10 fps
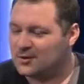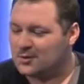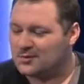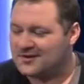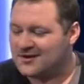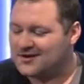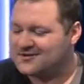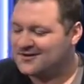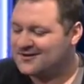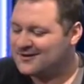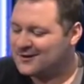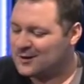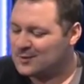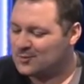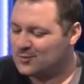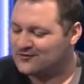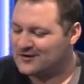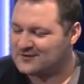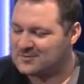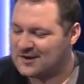agree with that. I think we're
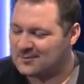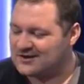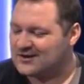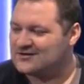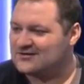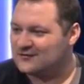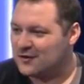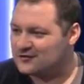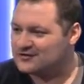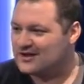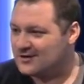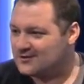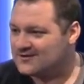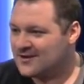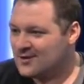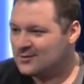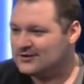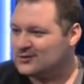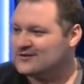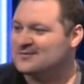fast becoming a nation of oversharers. We
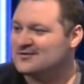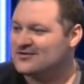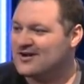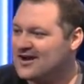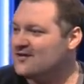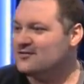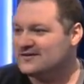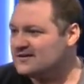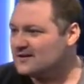do seem to share every